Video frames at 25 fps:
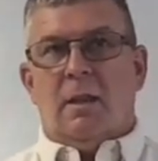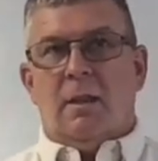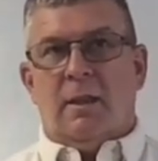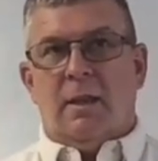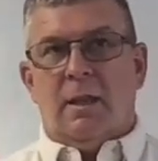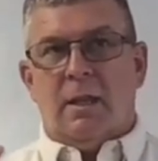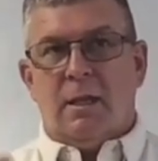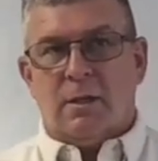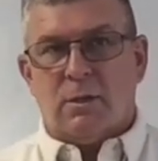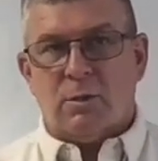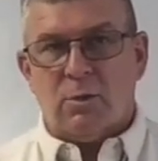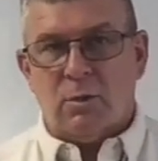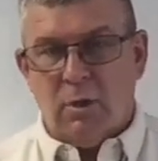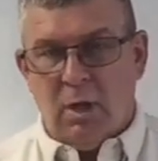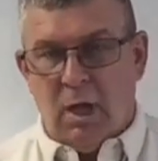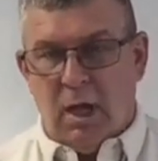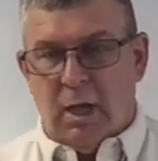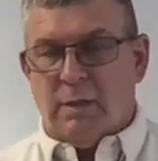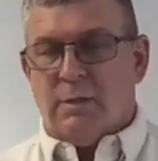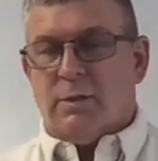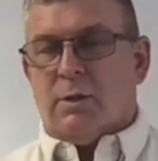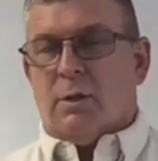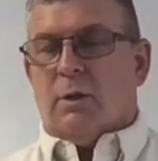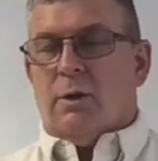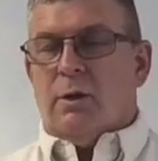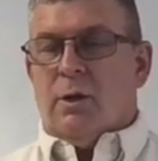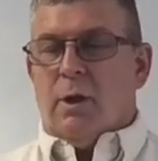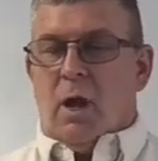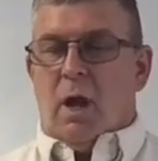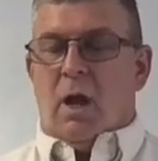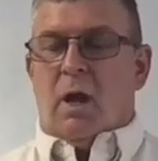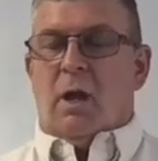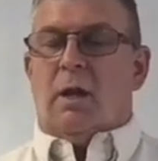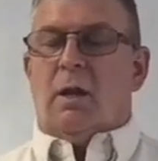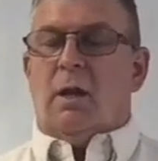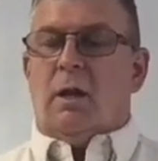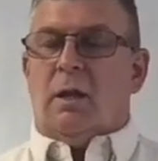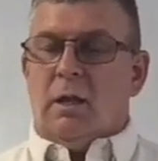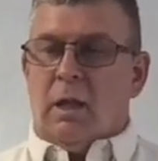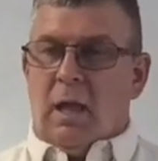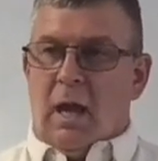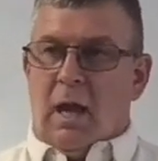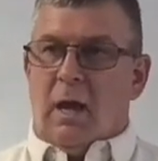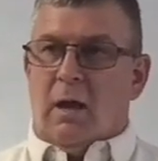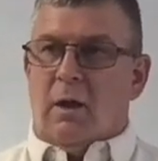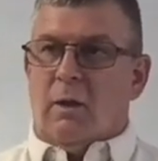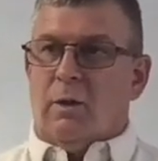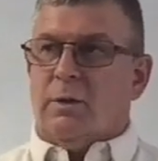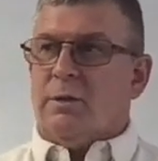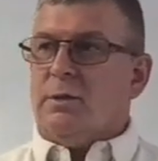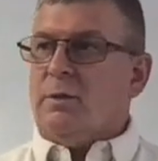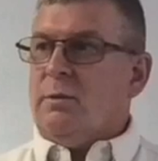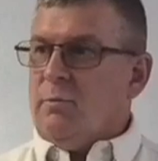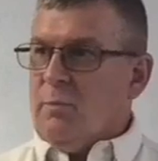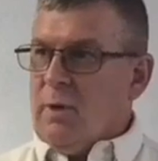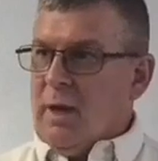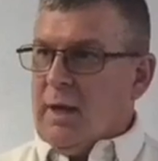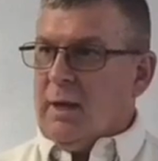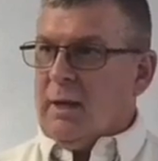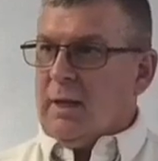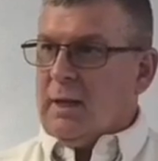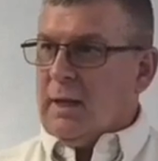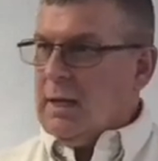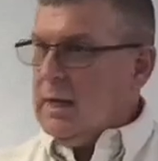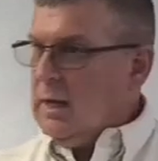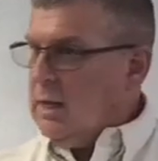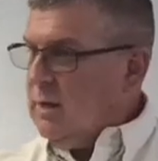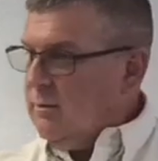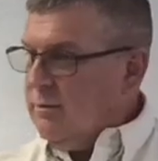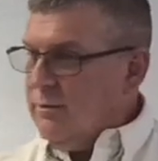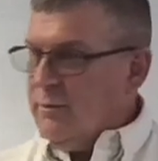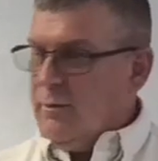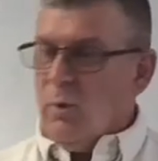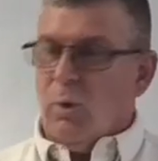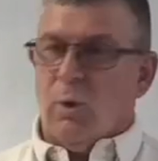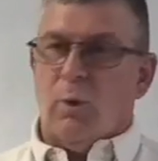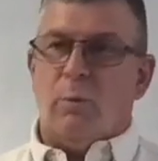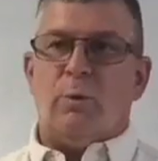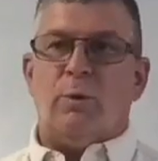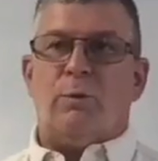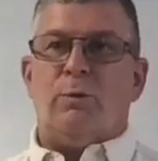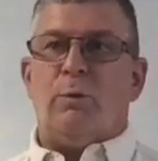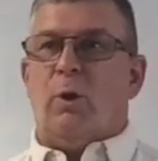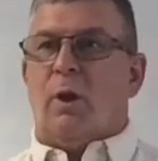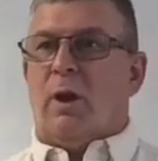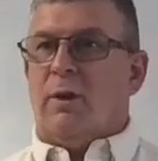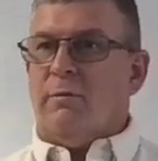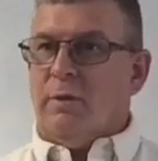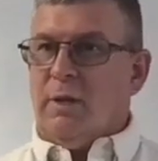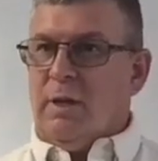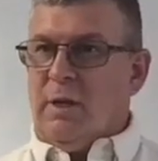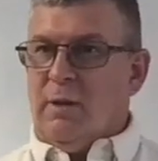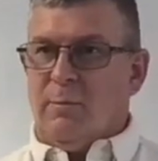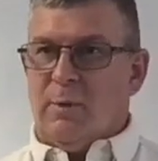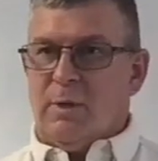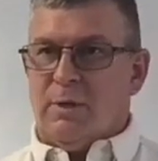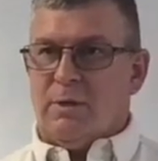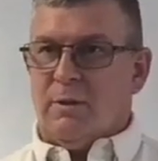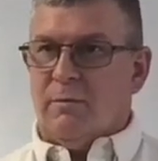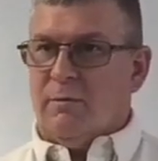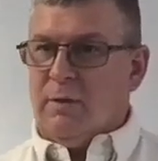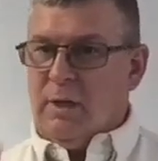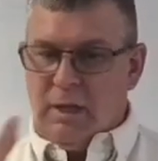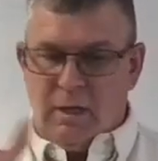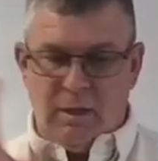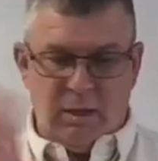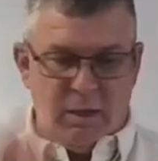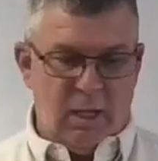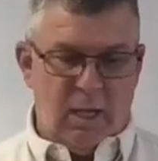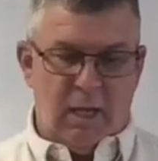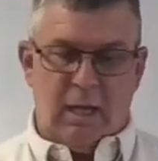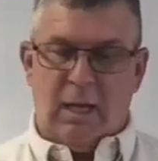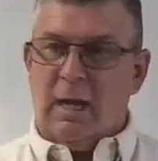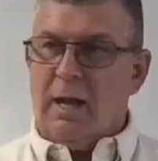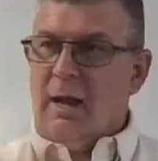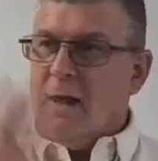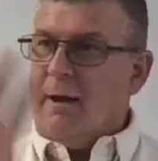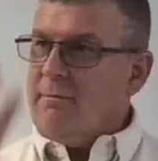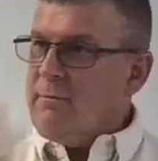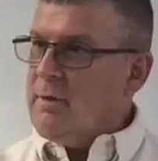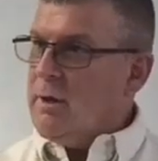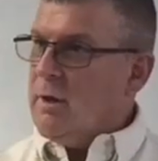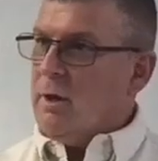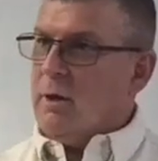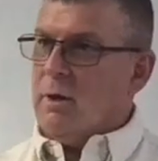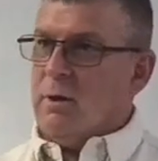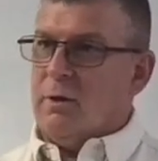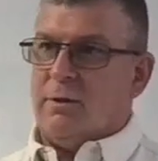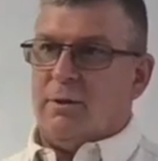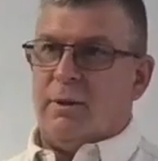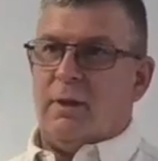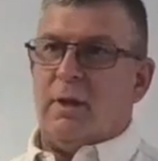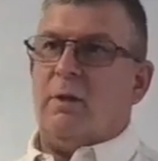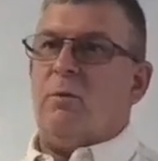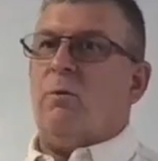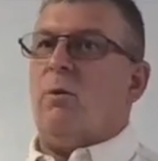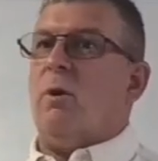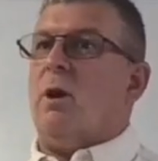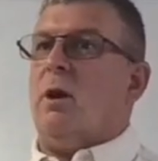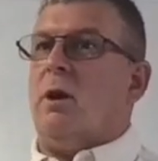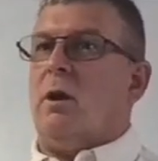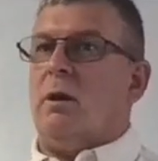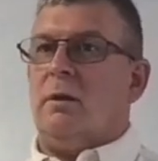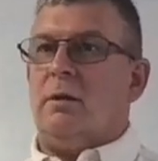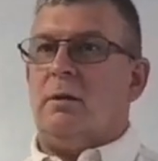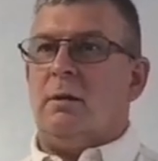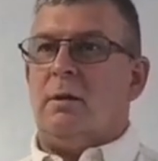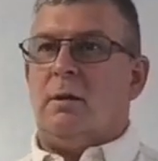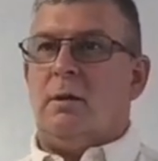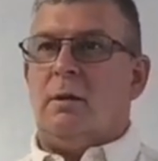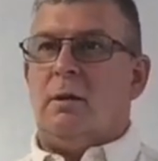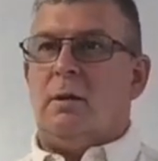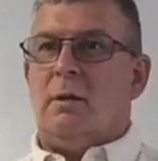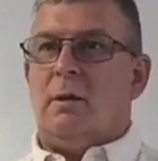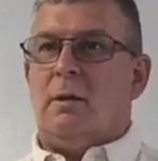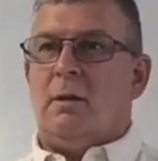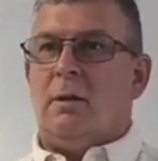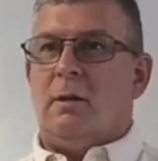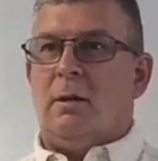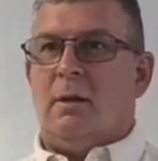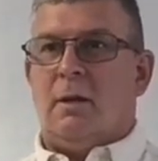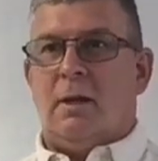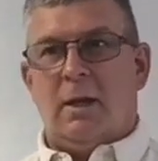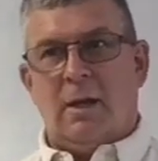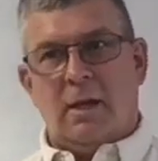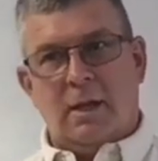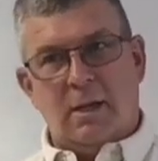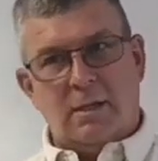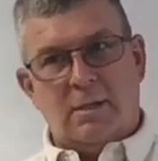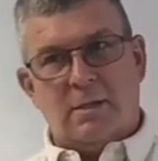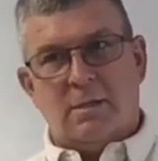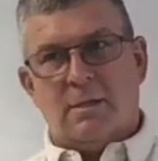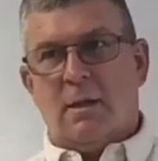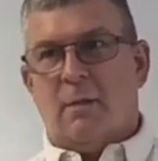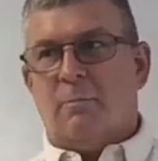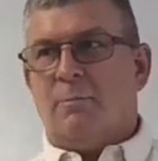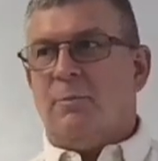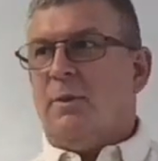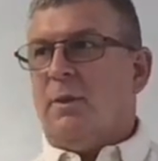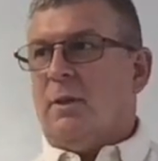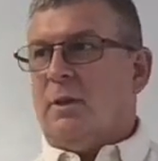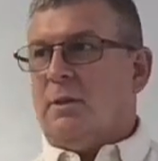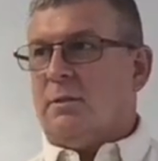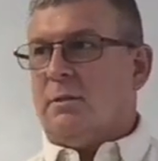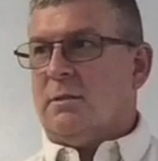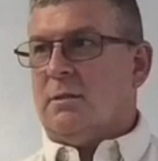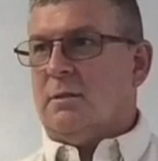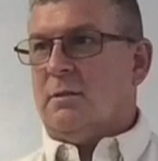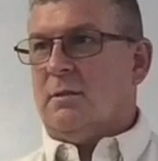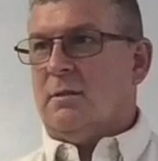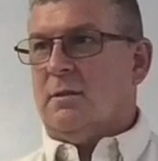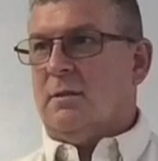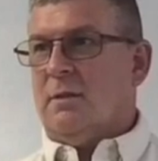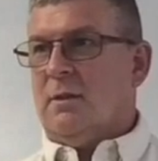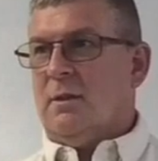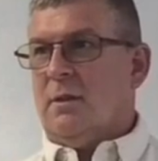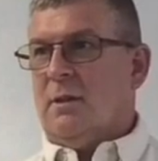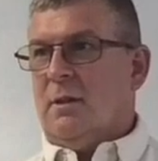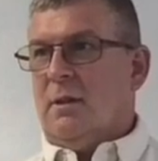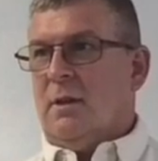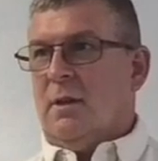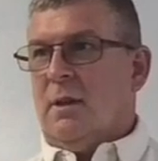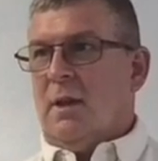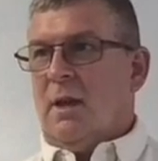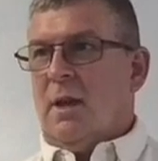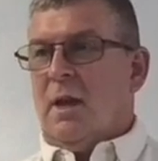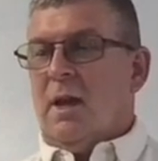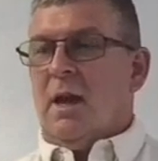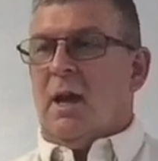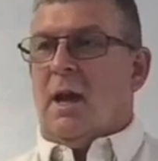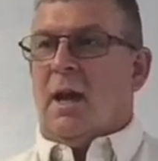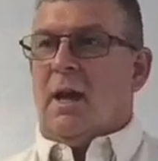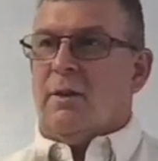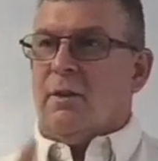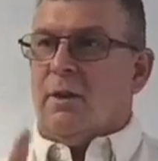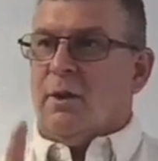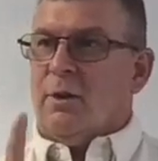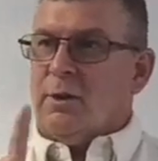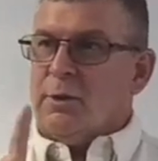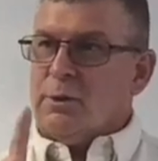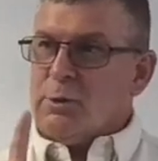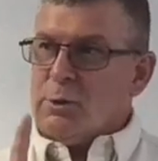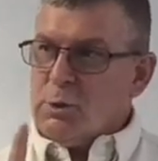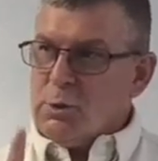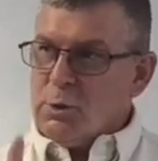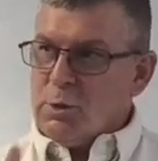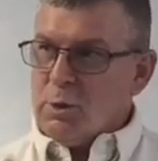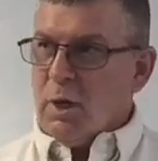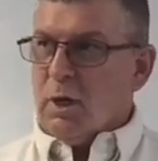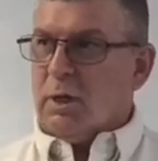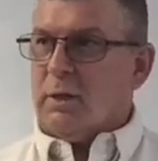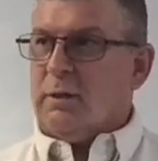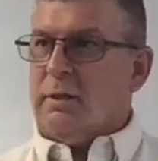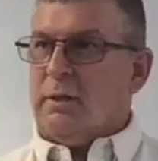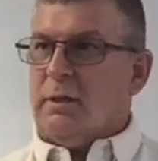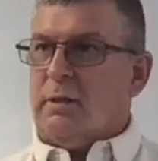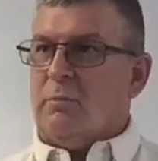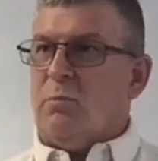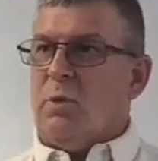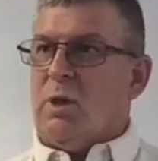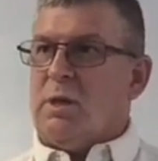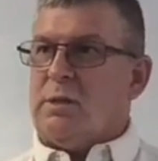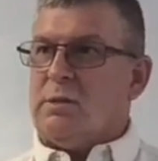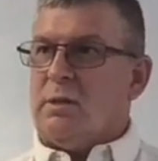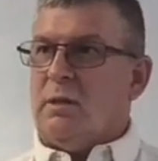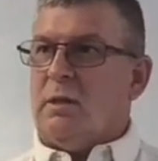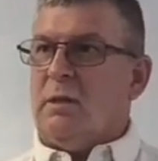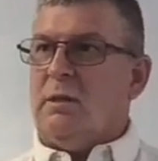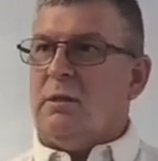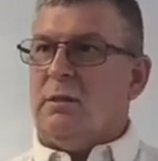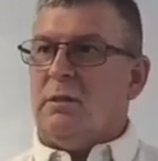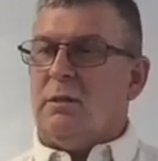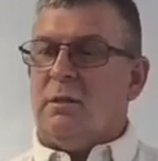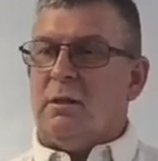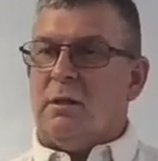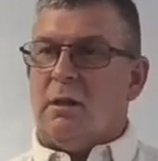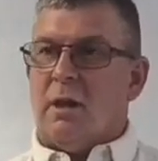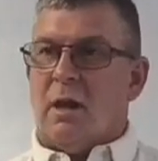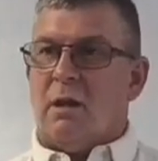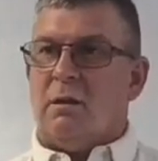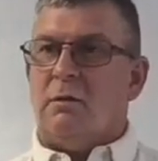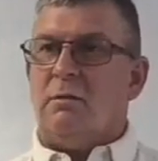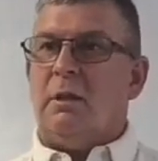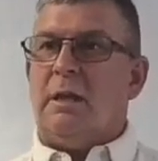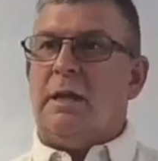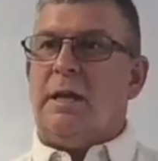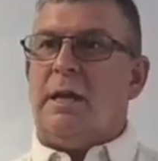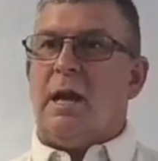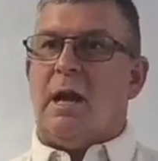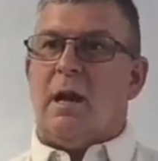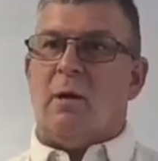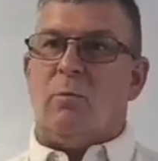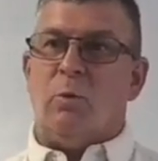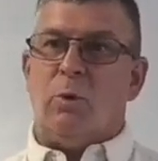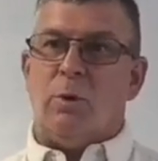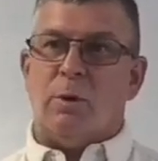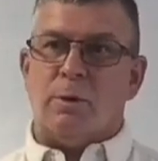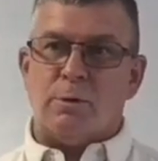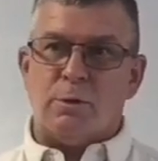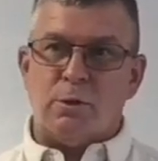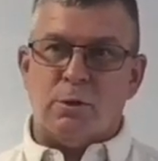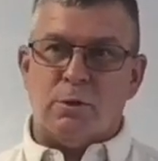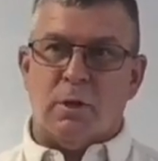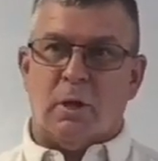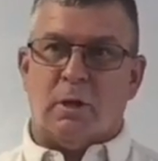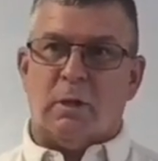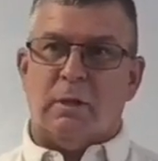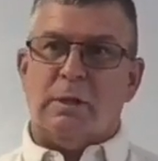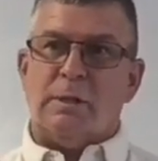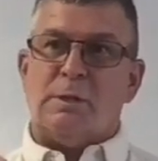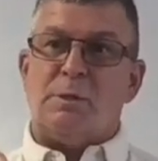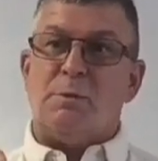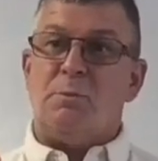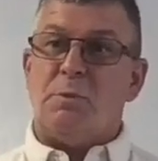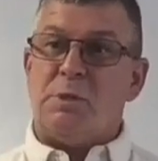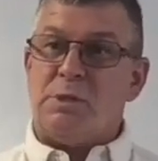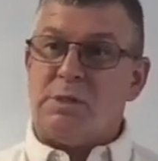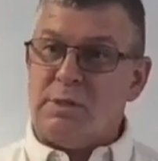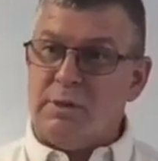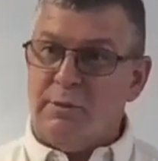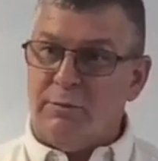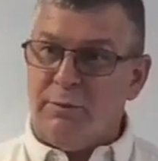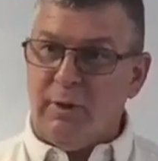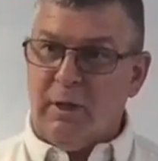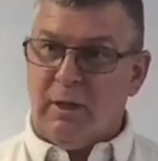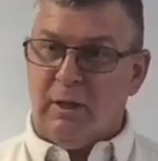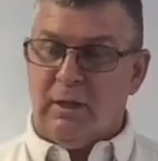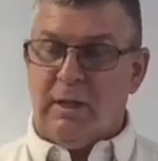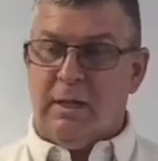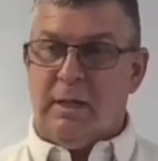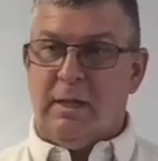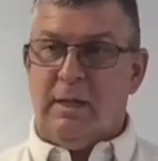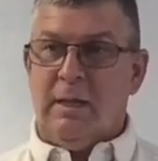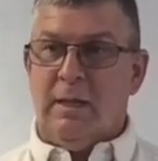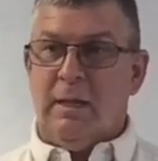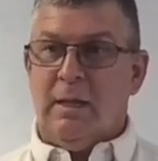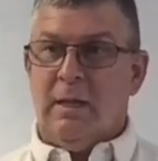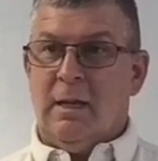The Israelites are not allowed to make any form of graven image of anything in heaven and earth anywhere except this. And they're instructed, Bezalel and Aholiab were instructed specifically